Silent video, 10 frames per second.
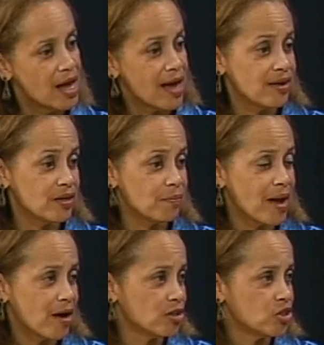And in a
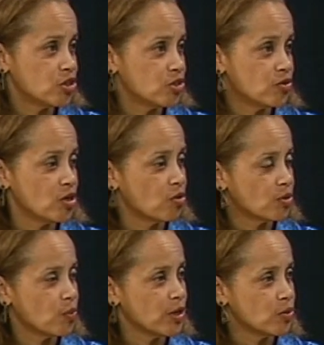marriage, the
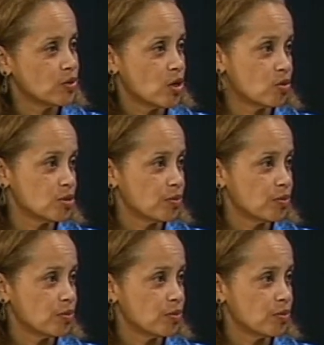only way you would know is